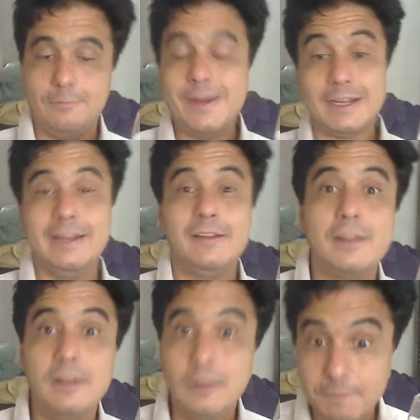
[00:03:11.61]
redolent
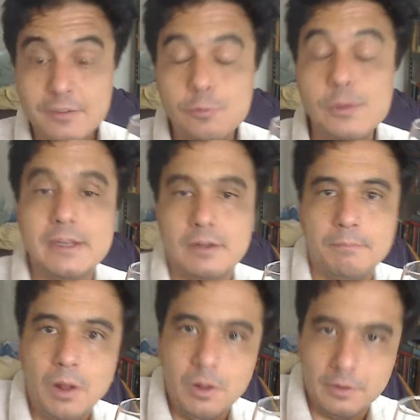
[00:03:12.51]
of sweet
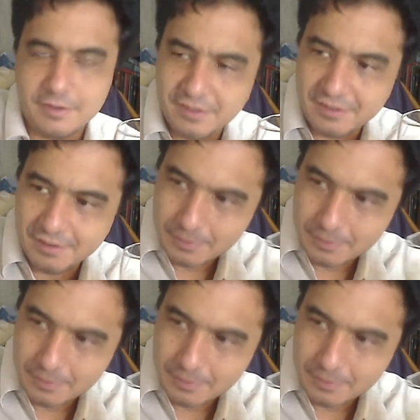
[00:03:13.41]
malts.